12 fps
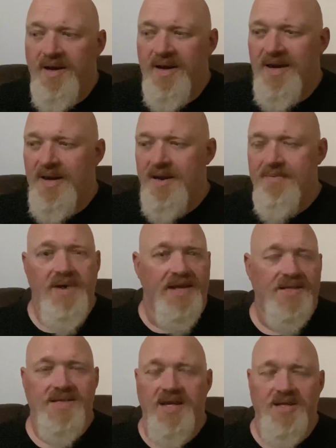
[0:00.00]
it
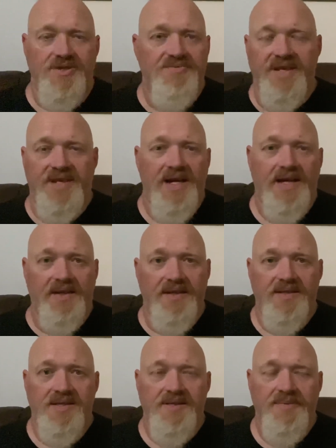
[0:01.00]
makes sense
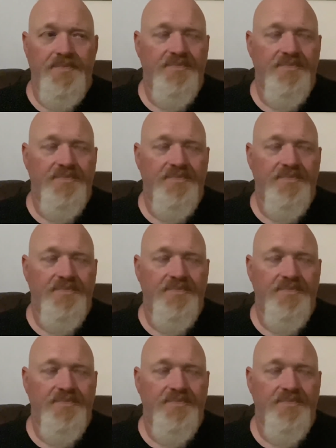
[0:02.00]
regardless.